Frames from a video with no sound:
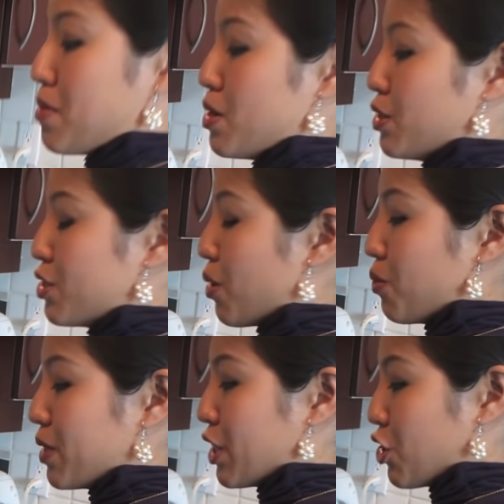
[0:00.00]
you don't
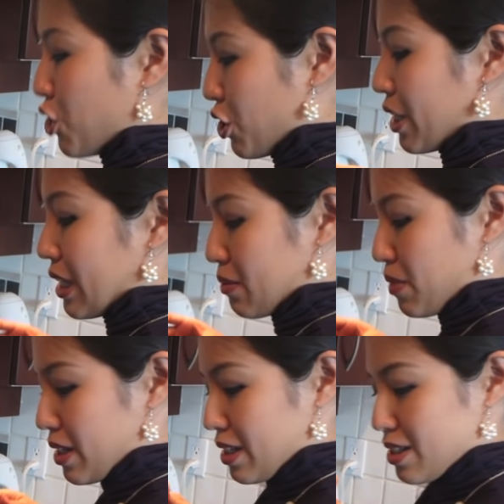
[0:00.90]
want to cook it,
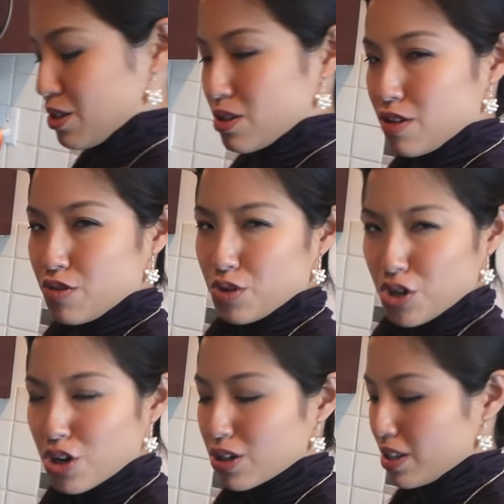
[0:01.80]
because if you
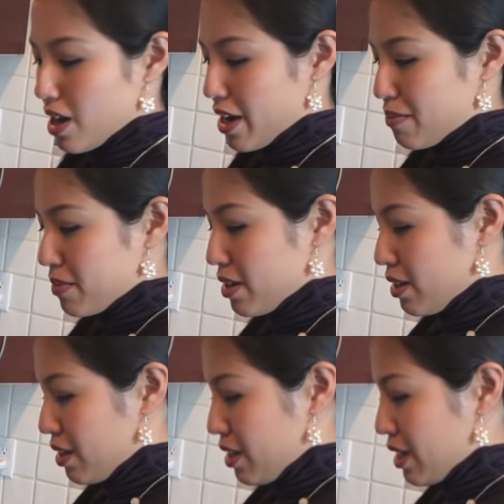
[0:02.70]
cook lime,
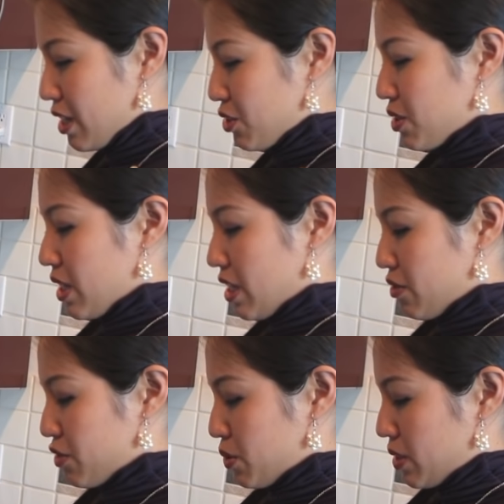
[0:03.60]
it actually kind
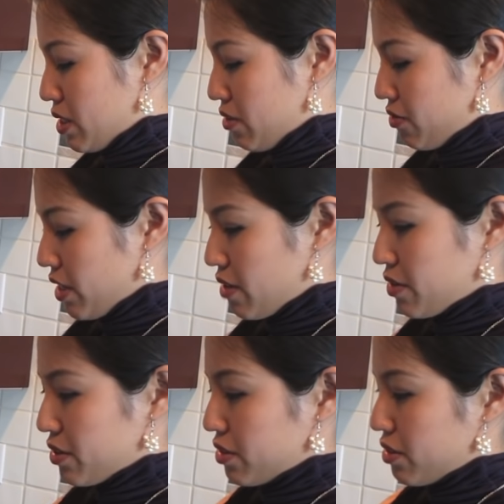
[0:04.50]
of ruins the
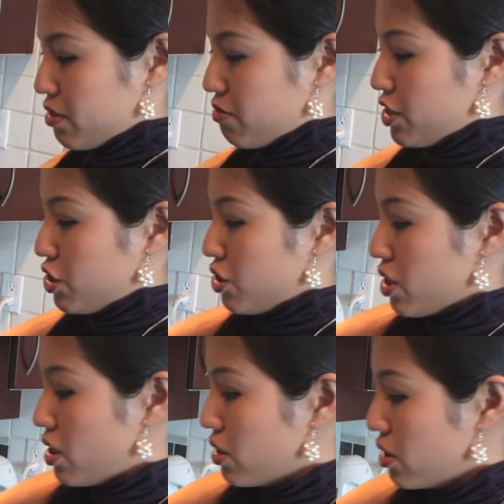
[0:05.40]
flavor, the fish
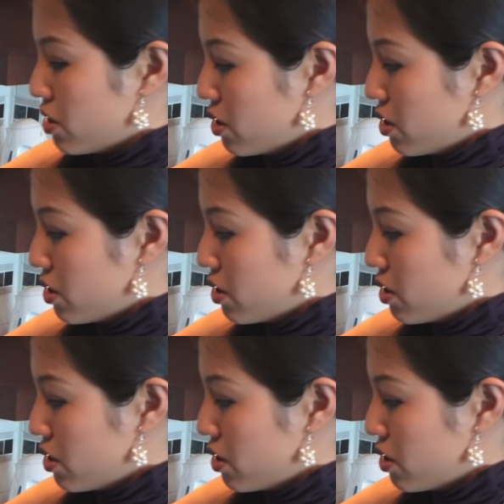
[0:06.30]
sauce.